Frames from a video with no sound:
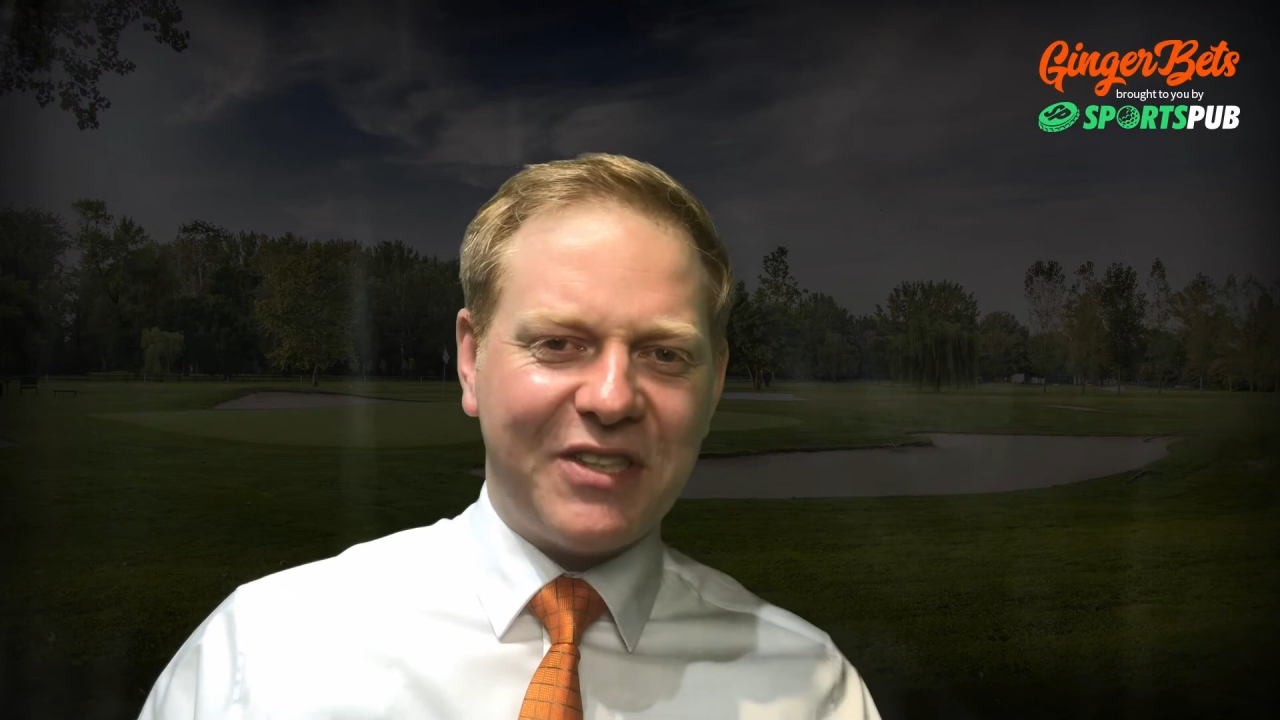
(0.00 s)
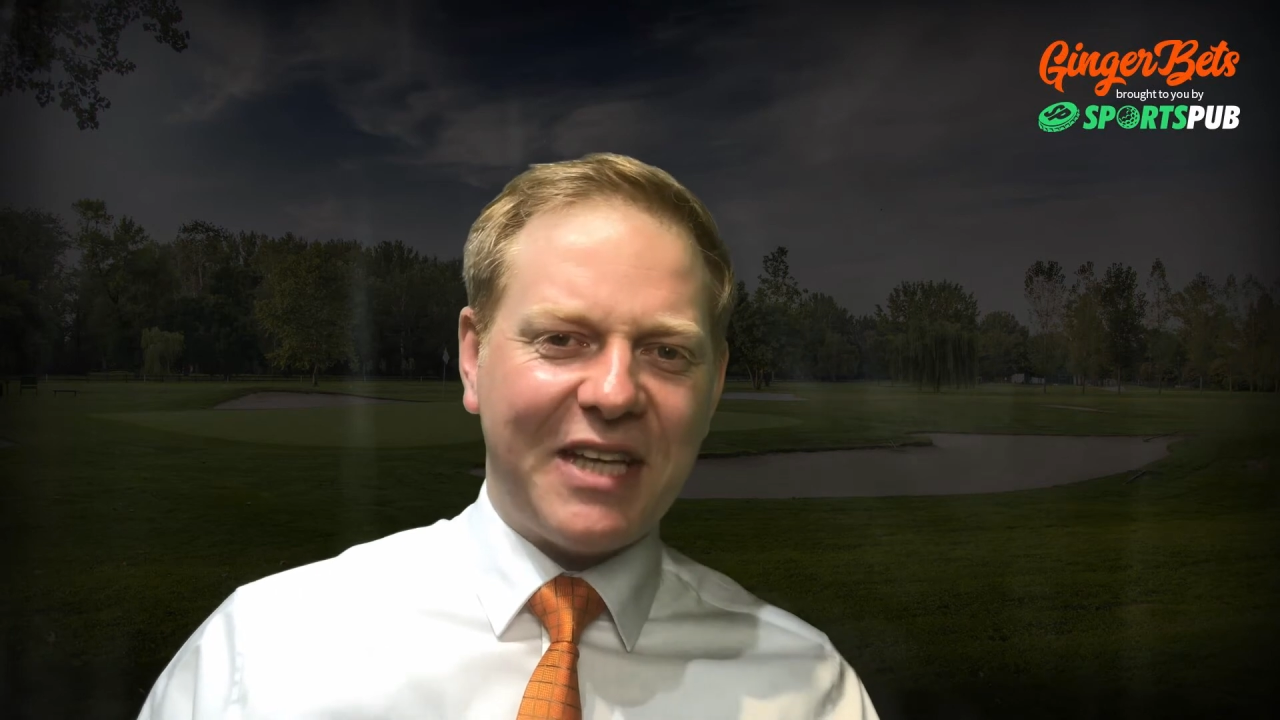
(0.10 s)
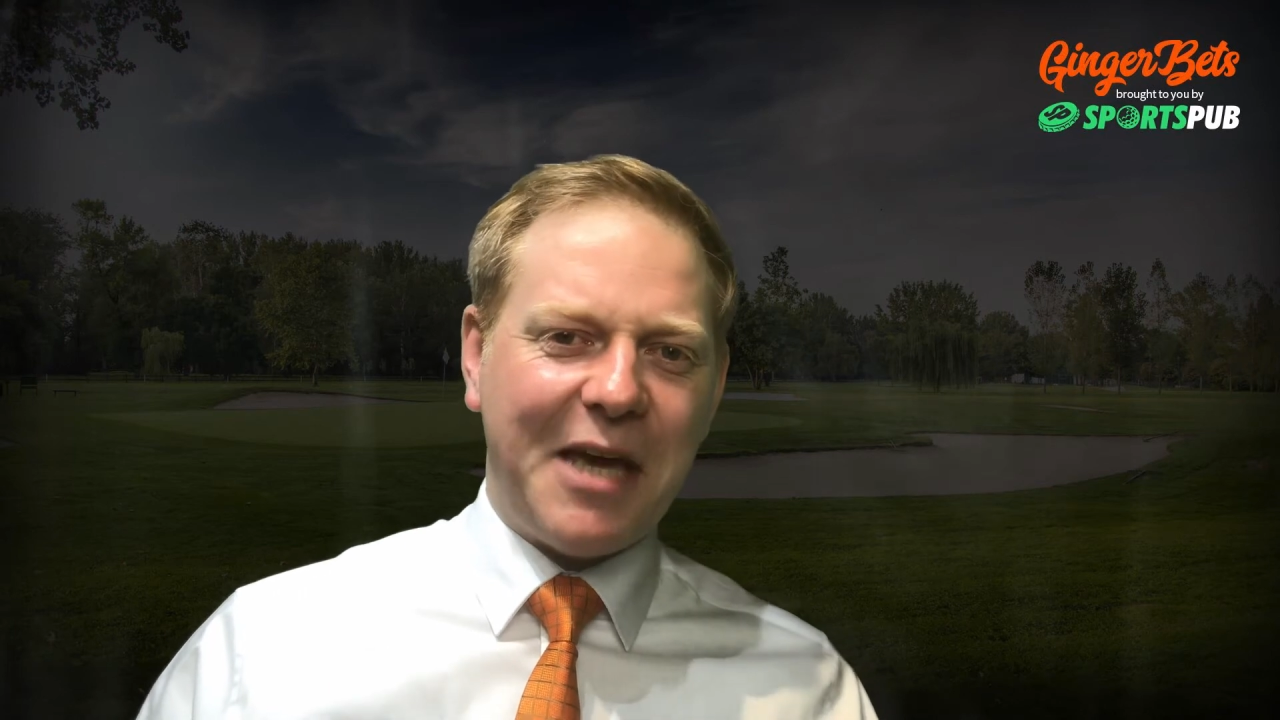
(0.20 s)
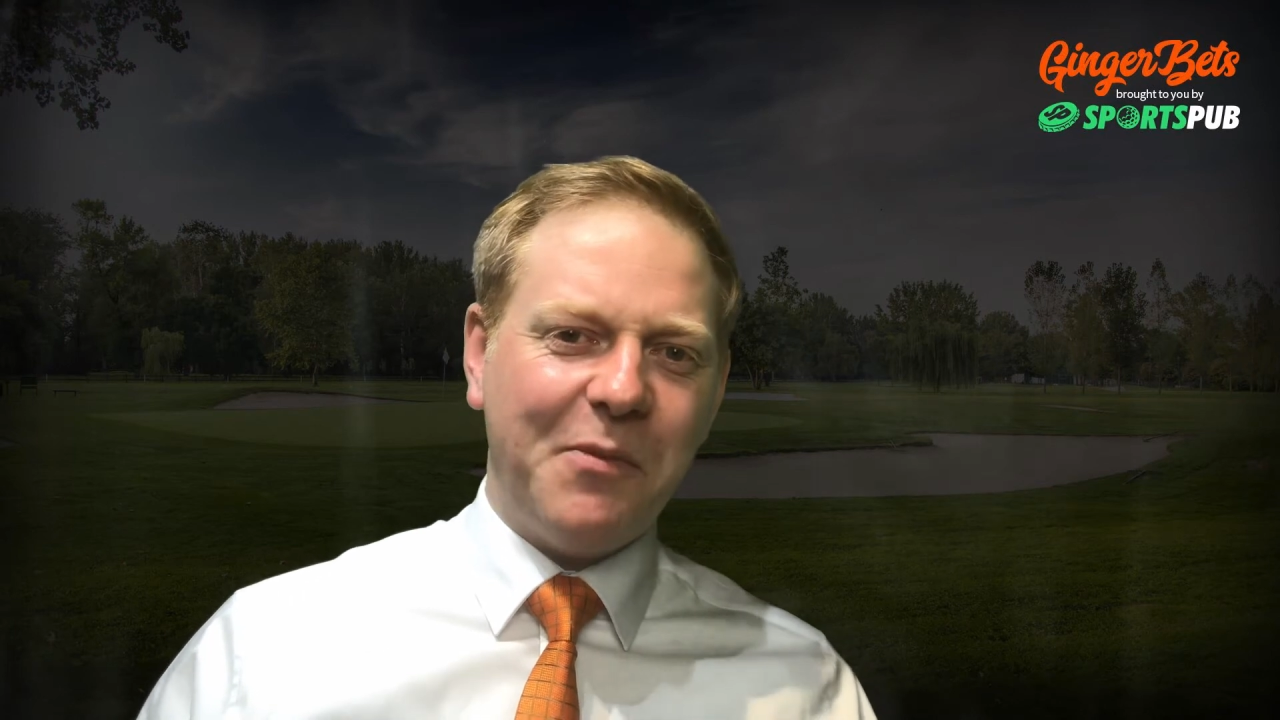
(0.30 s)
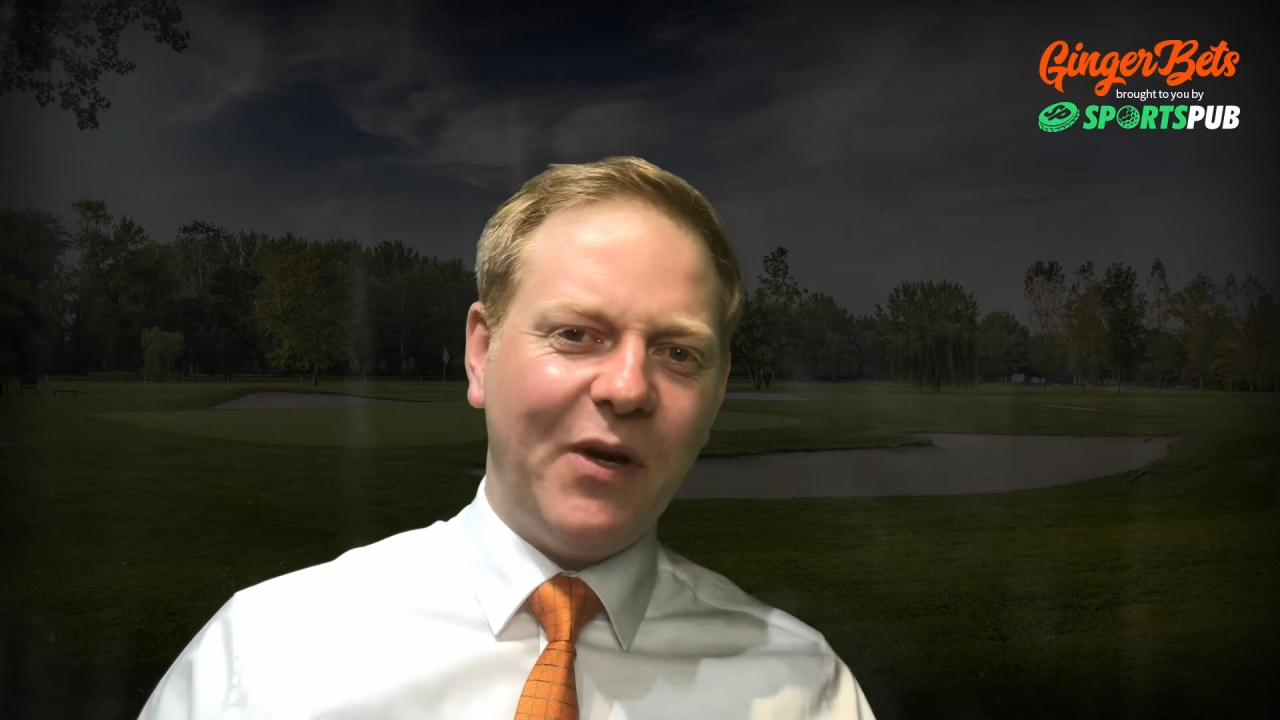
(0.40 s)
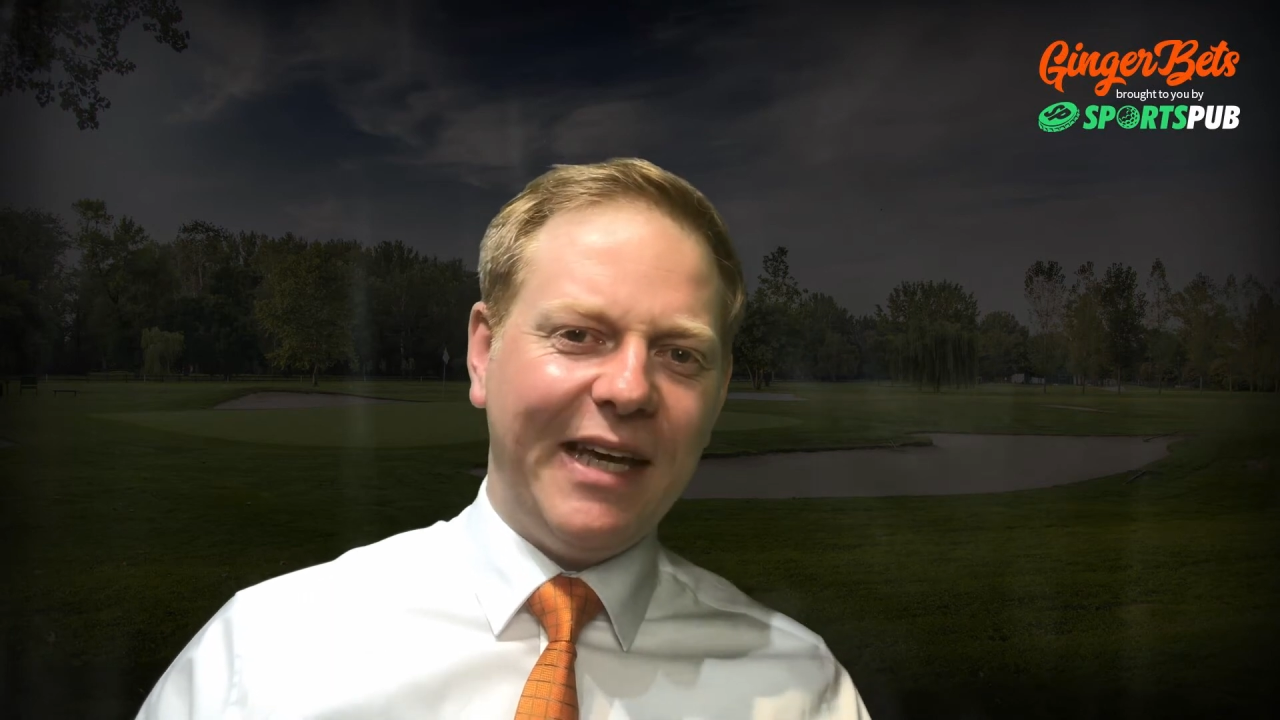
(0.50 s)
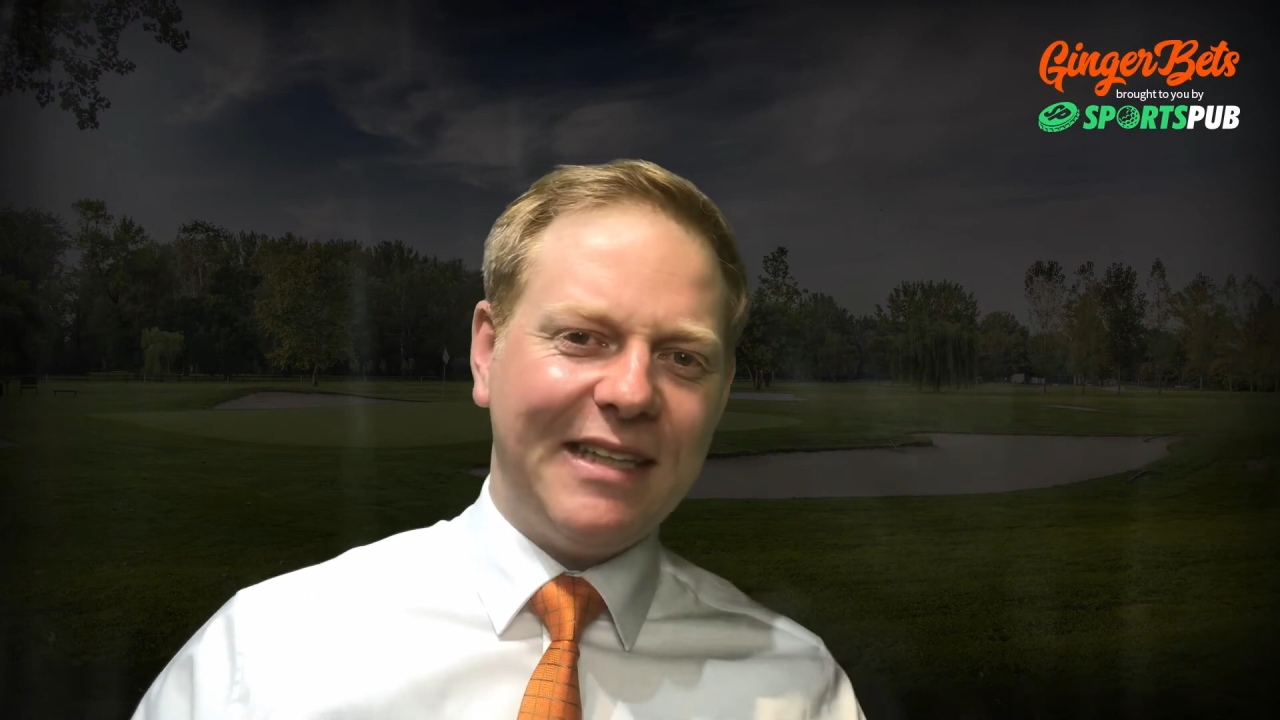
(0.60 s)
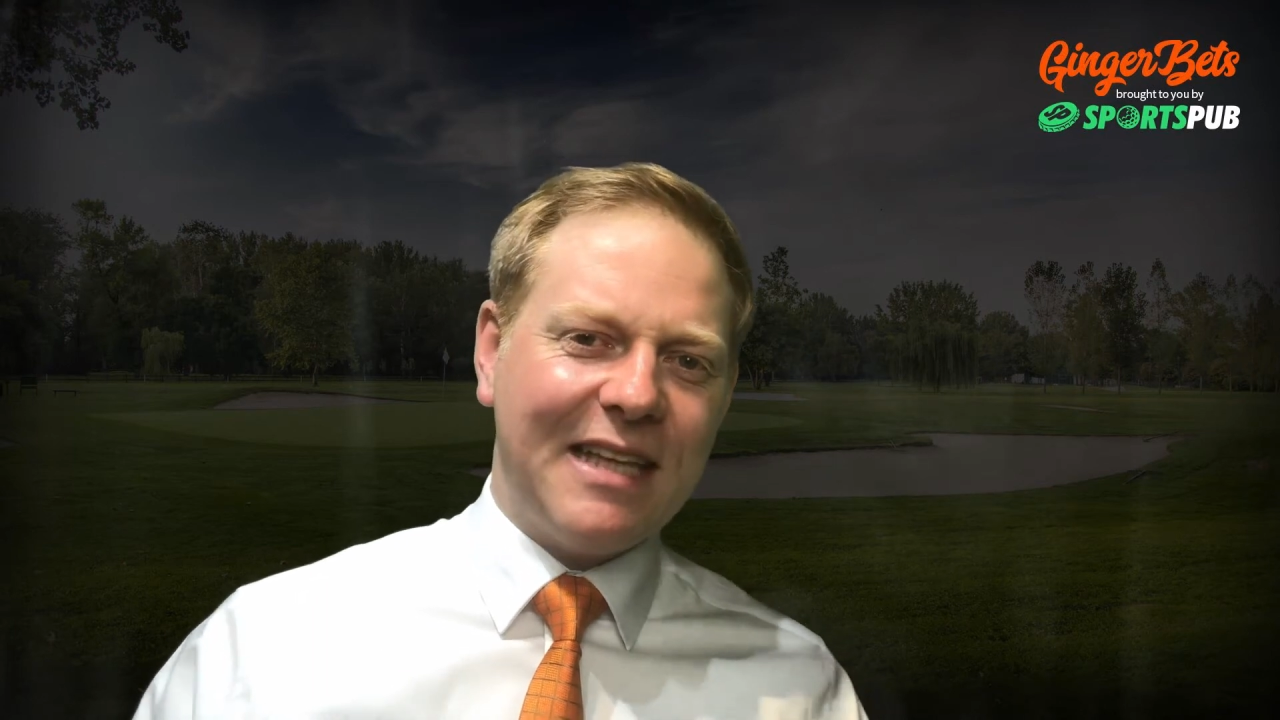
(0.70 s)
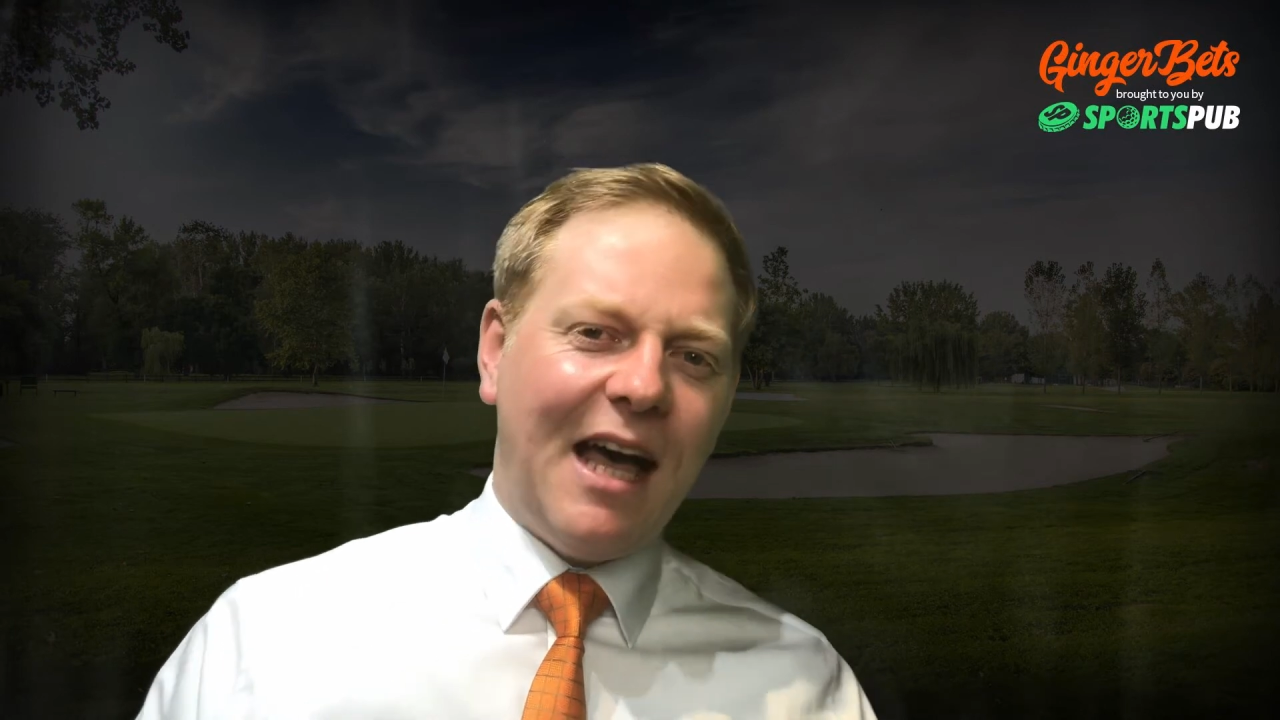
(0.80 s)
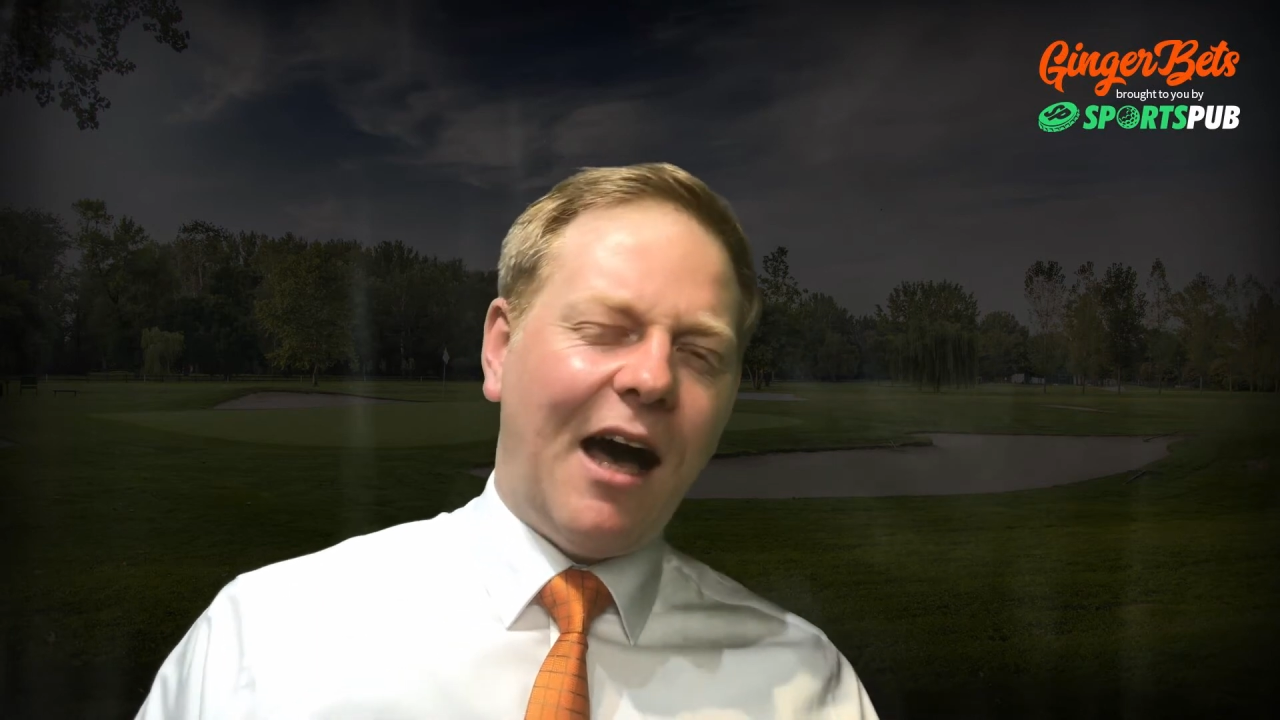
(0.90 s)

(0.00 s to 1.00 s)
same weeks?